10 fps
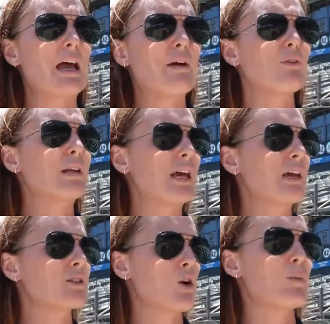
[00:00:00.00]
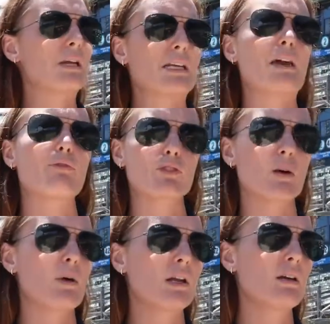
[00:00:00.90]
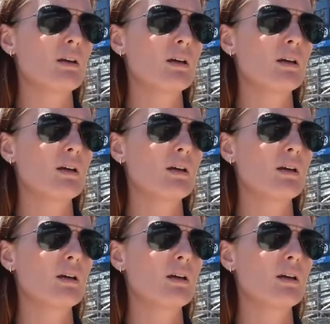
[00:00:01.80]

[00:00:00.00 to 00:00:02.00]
every day is opening day for somebody.